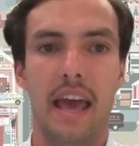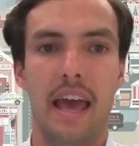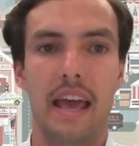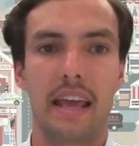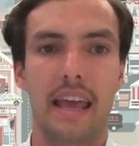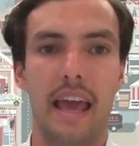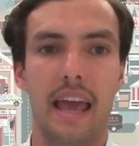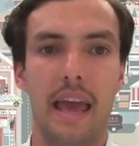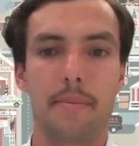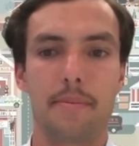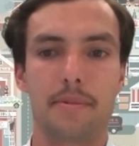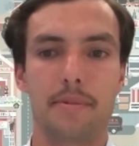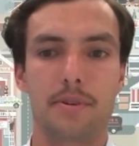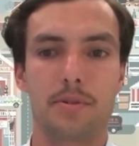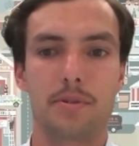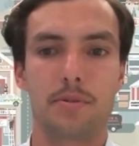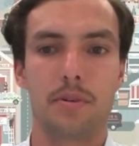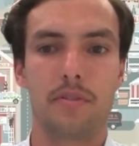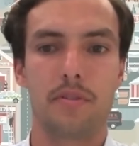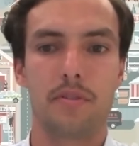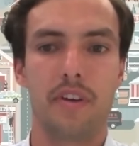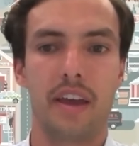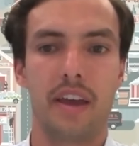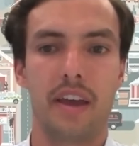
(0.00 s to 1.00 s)
and came into
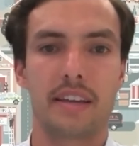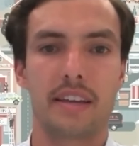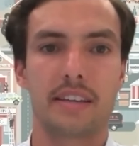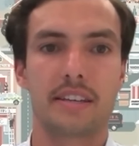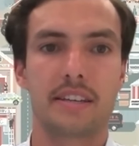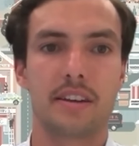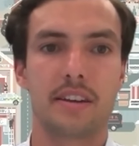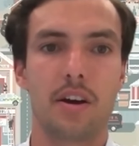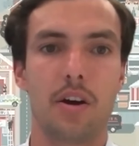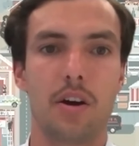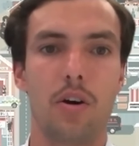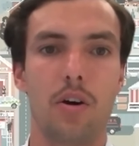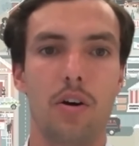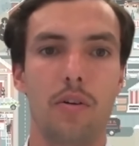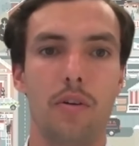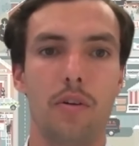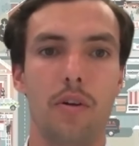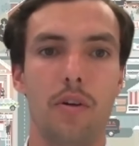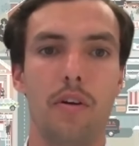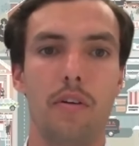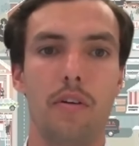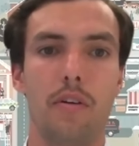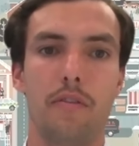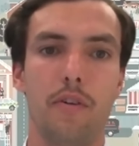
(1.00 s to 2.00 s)
effect
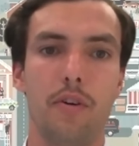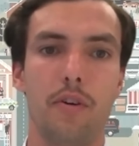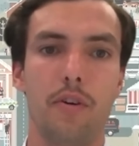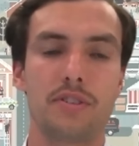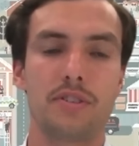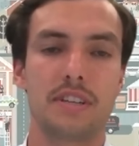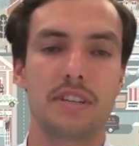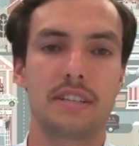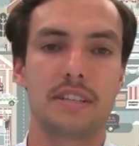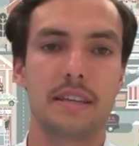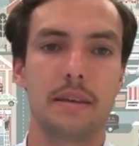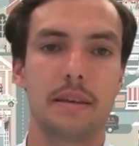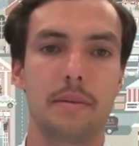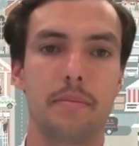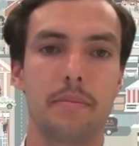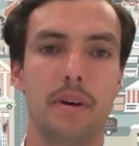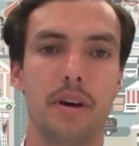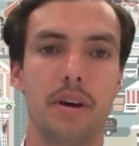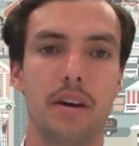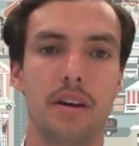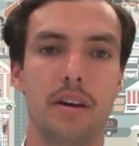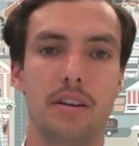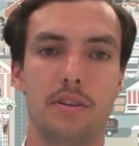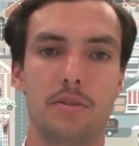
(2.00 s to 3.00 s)
on 1st
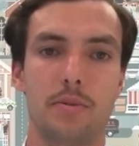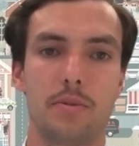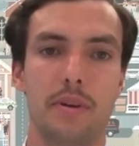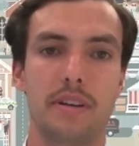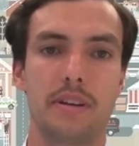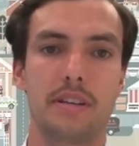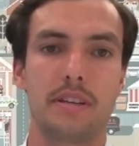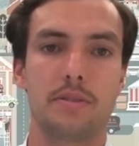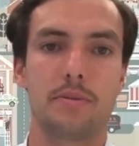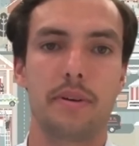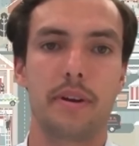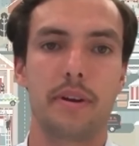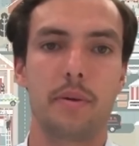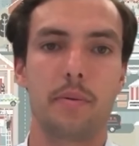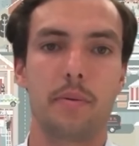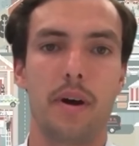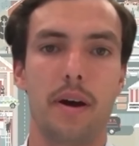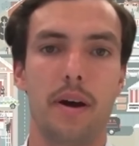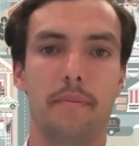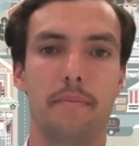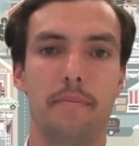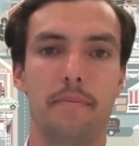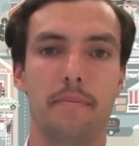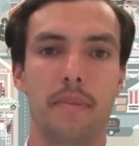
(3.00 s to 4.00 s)
December
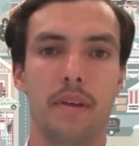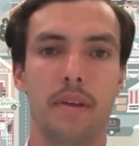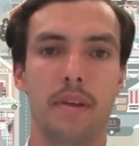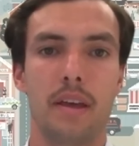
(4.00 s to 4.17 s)
2021.